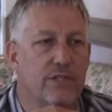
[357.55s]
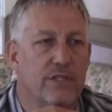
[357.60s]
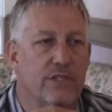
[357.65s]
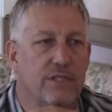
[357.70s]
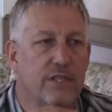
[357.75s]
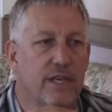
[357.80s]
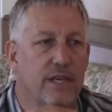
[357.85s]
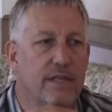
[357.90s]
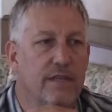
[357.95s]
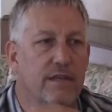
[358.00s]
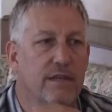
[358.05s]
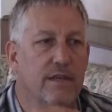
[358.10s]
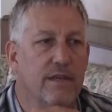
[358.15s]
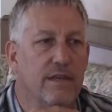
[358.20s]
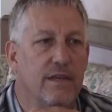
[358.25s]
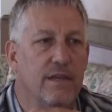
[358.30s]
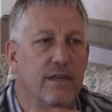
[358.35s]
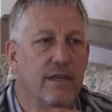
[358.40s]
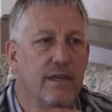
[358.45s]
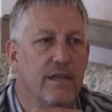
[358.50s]
She said
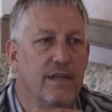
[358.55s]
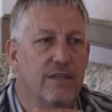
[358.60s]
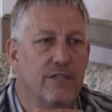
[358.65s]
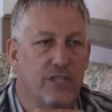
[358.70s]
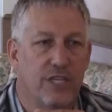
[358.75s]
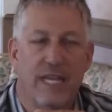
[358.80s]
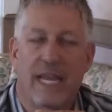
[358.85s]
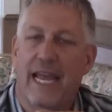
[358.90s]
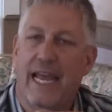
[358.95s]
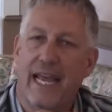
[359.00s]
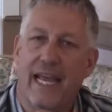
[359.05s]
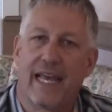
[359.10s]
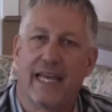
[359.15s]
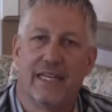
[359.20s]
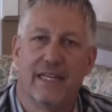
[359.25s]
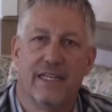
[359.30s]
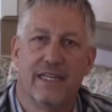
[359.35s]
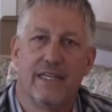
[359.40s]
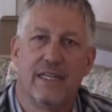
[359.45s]
she had,